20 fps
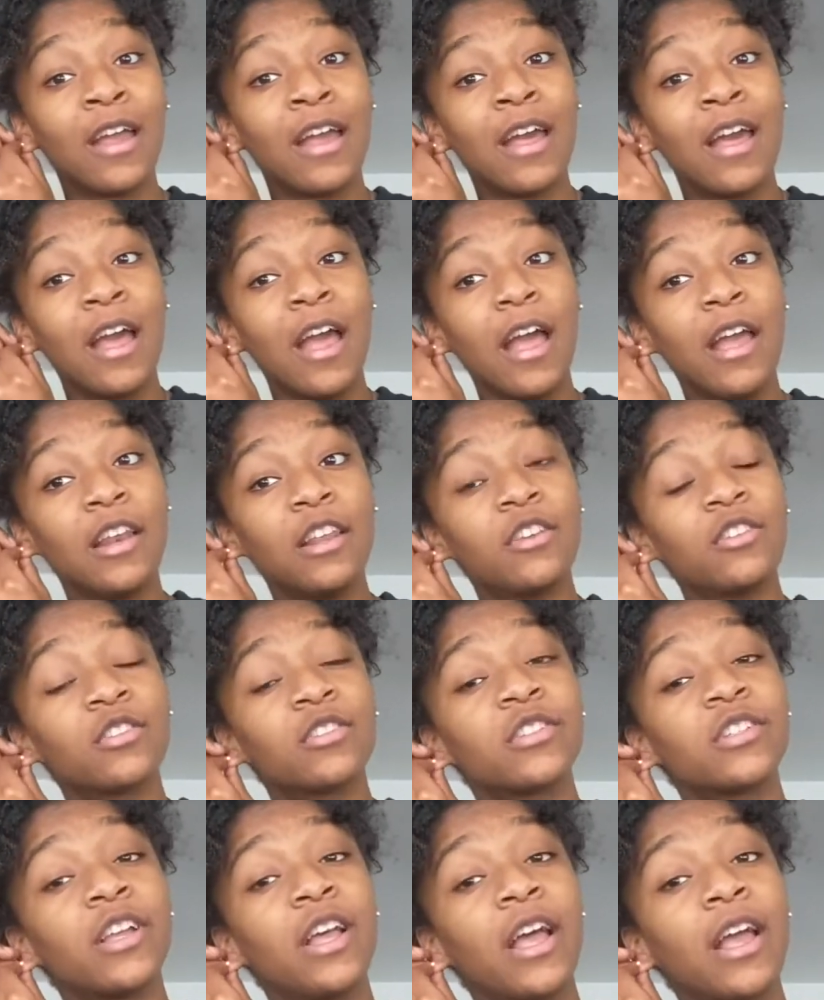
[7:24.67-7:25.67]
And he
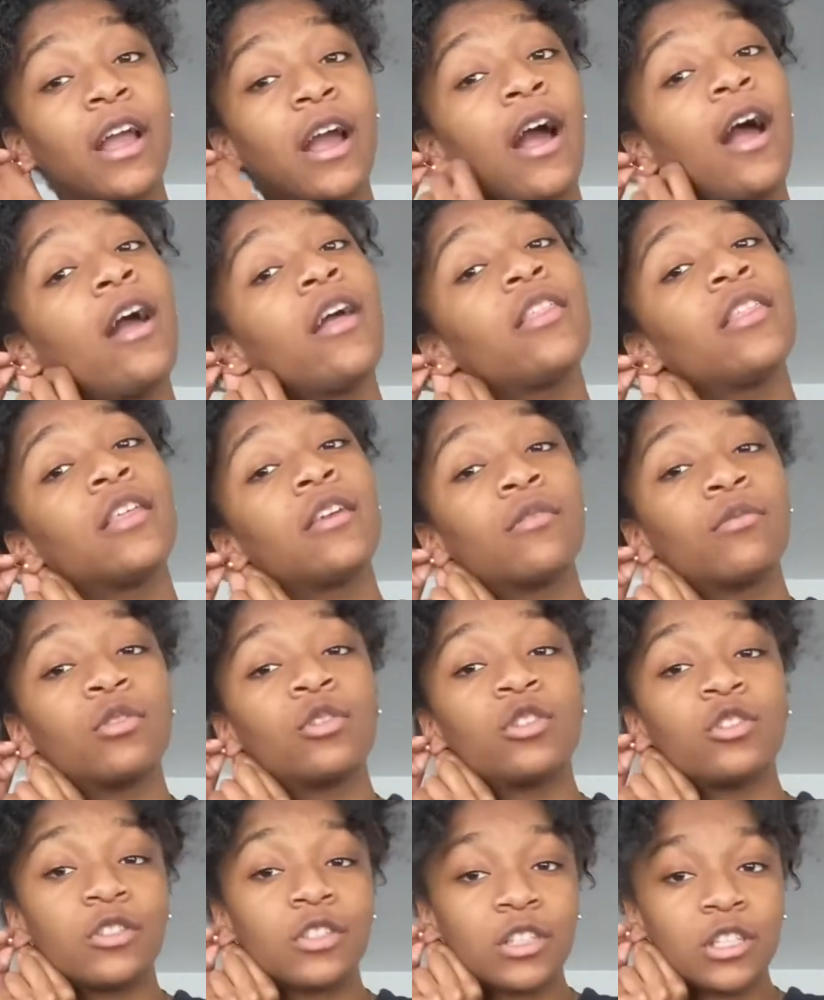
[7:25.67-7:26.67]
was, like, I think we
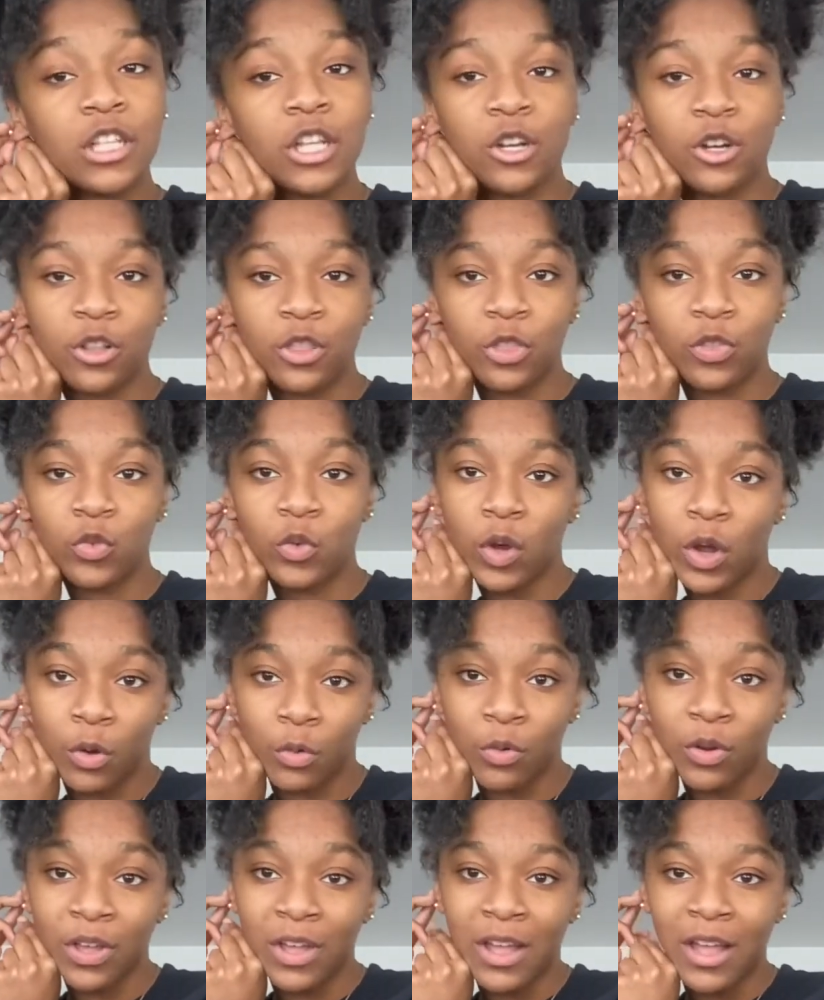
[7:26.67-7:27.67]
should slit her
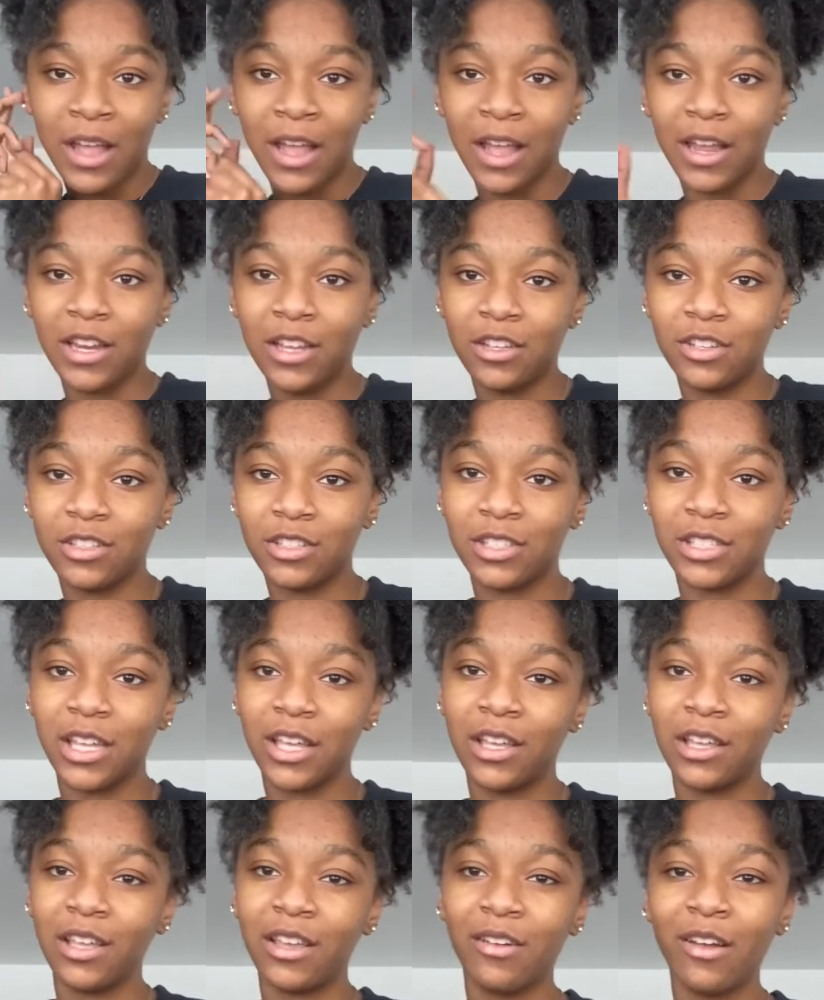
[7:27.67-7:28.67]
throat. And he was,
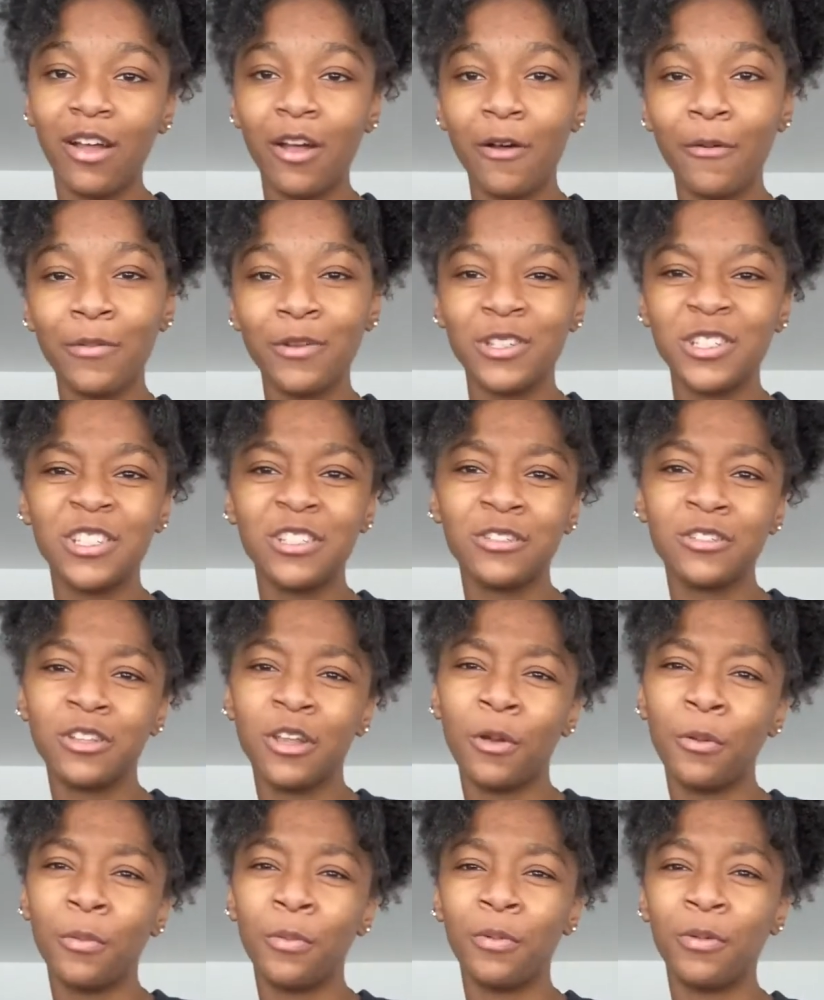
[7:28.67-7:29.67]
like, oh, but she's
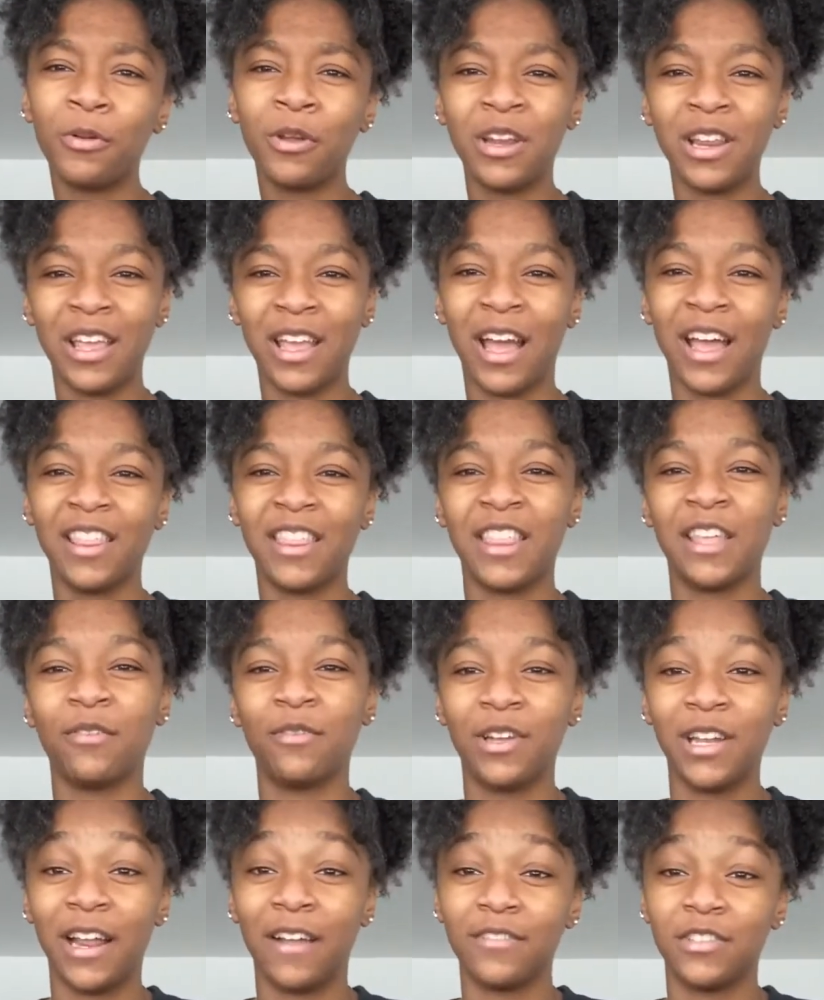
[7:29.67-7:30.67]
so pretty. I think
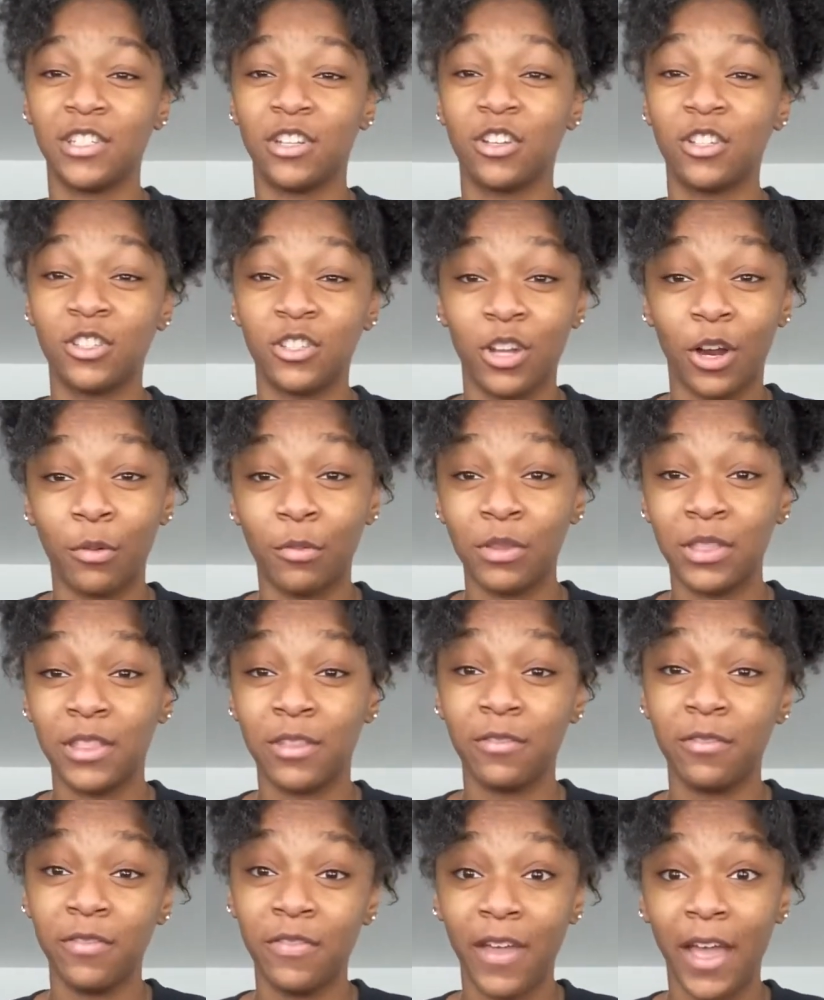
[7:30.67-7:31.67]
we'd have to start with the
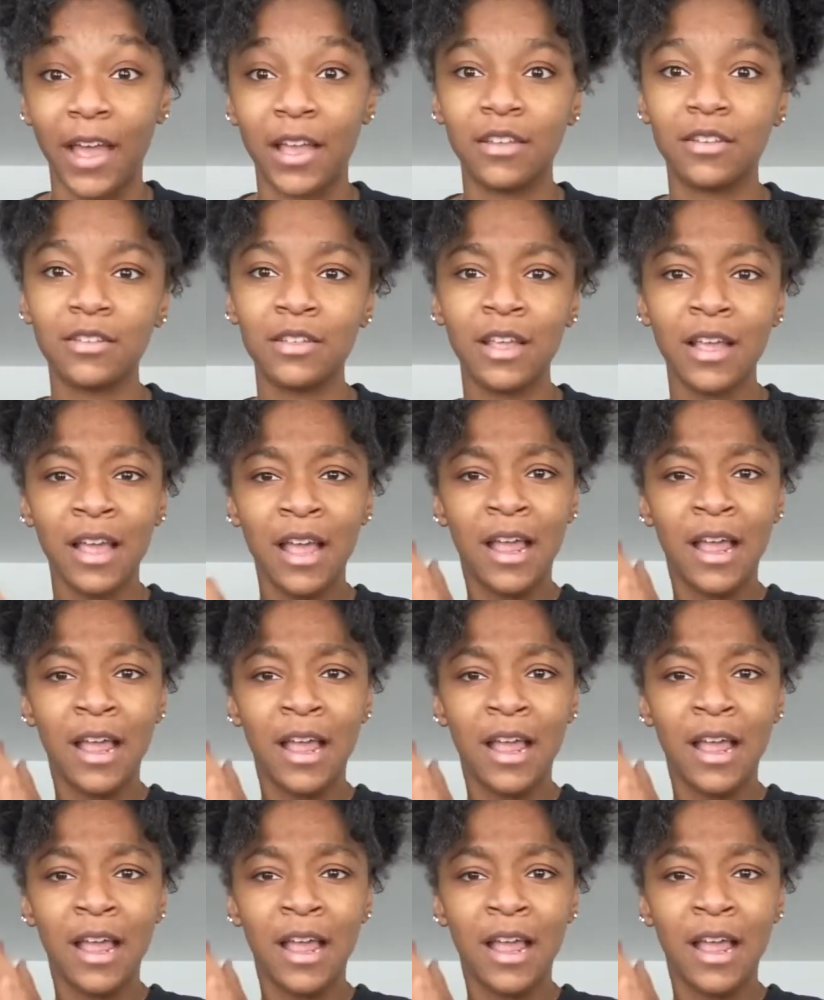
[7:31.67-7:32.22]
face.